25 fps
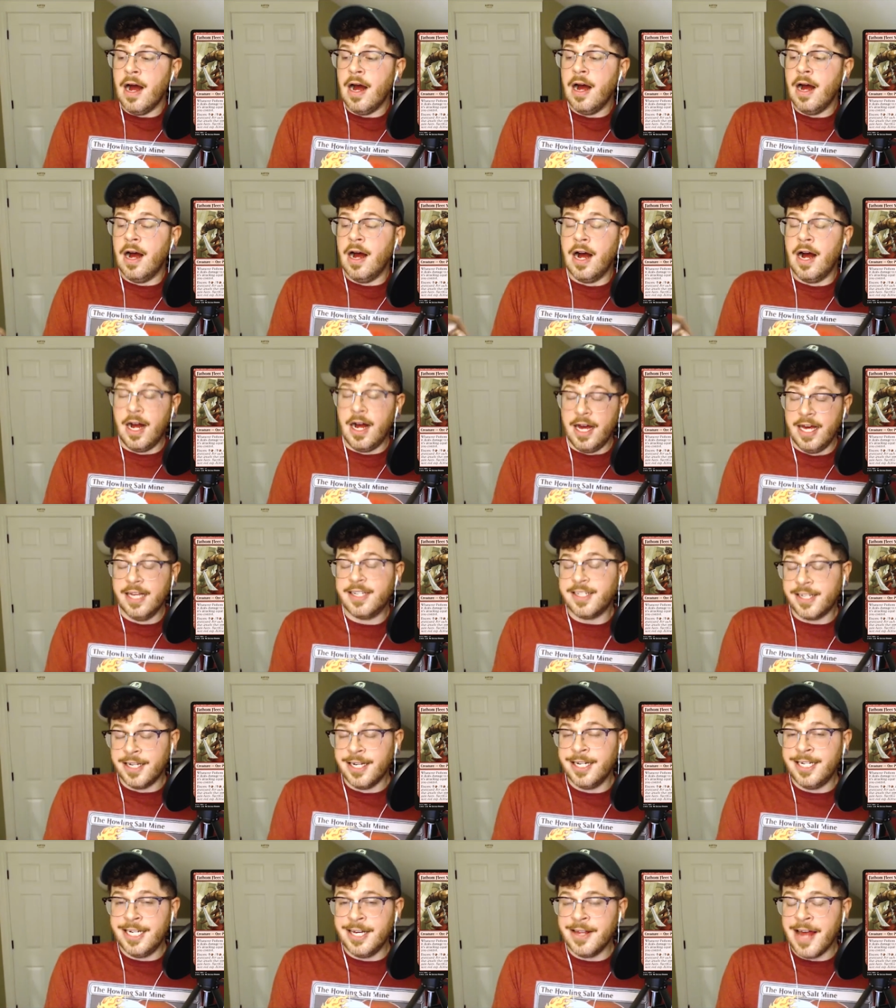it's
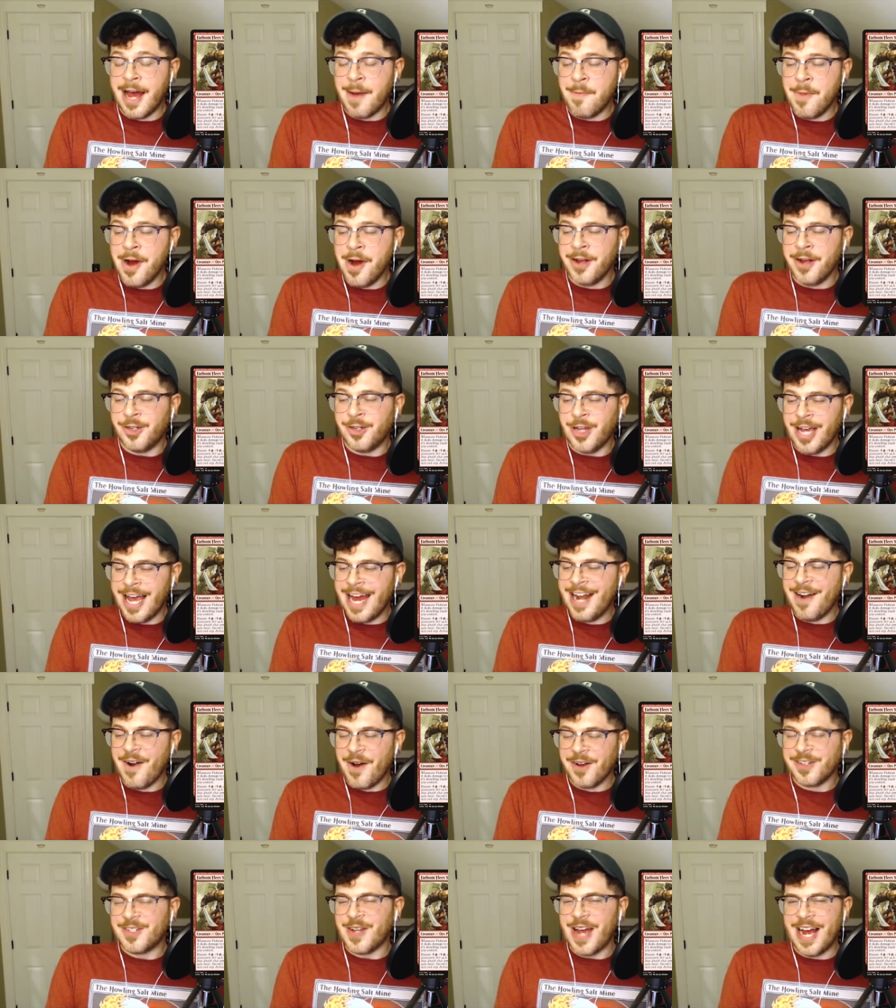going to deal that much. And it
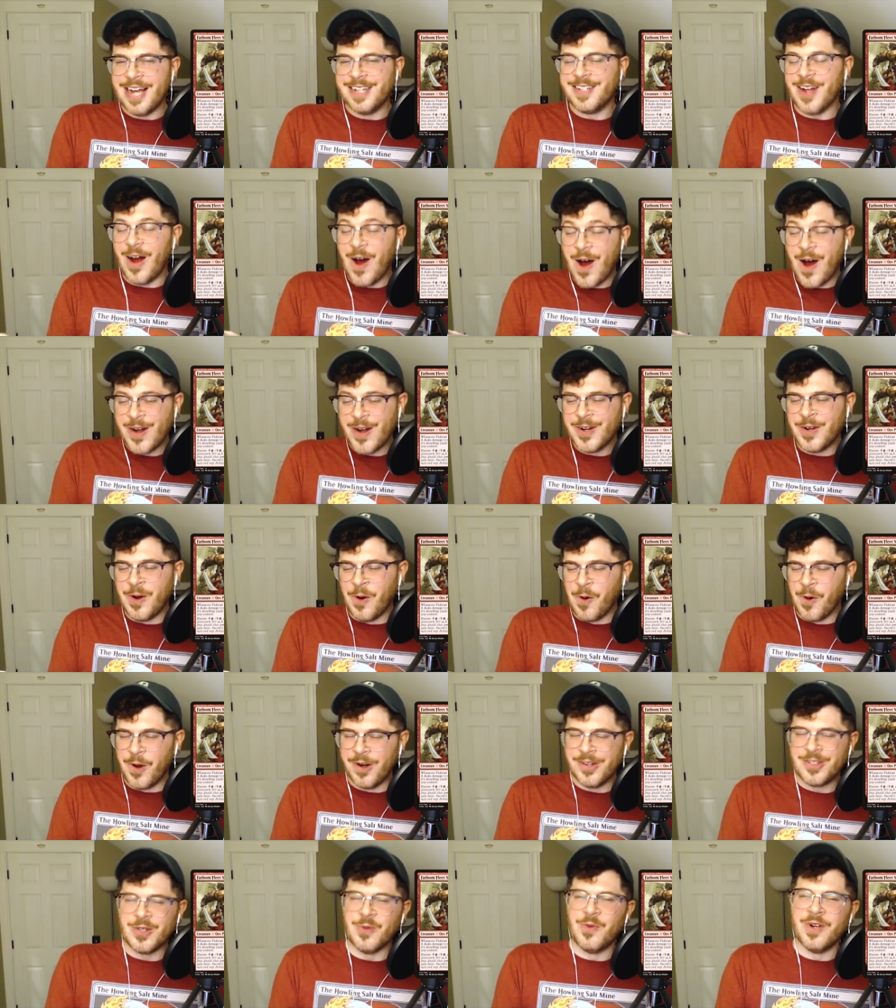also has
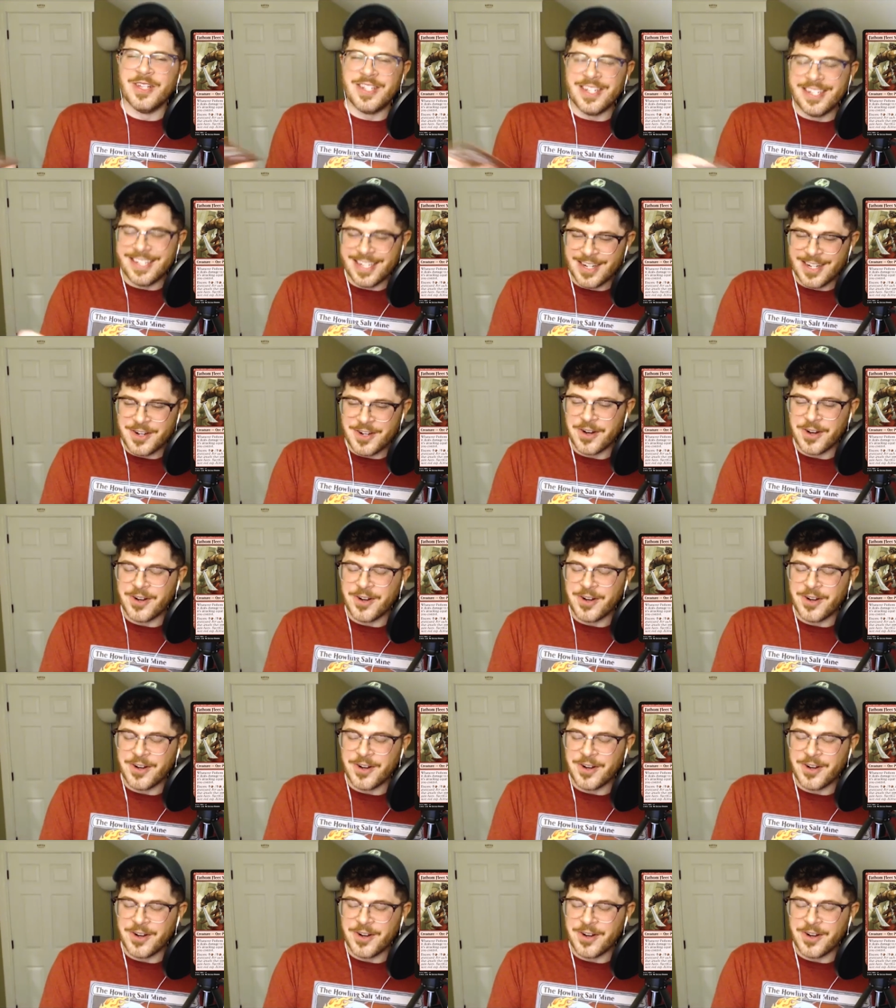Encore, so once it's in your